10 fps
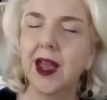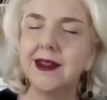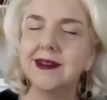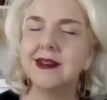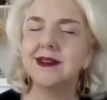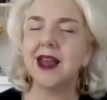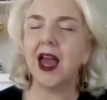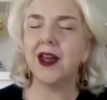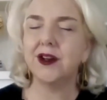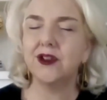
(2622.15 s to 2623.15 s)
as his
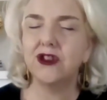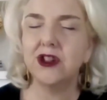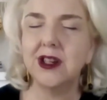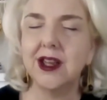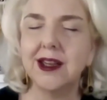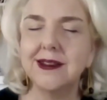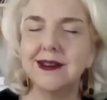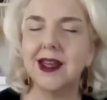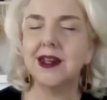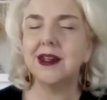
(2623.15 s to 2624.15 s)
energy is
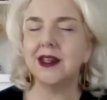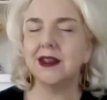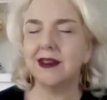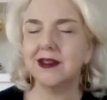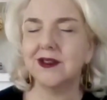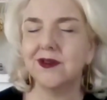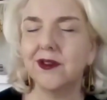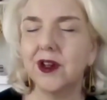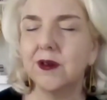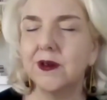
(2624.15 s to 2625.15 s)
sending this
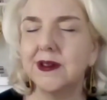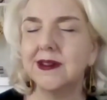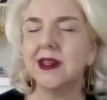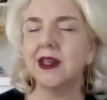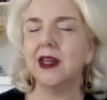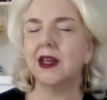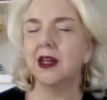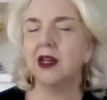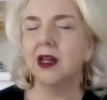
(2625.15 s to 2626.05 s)
frequency.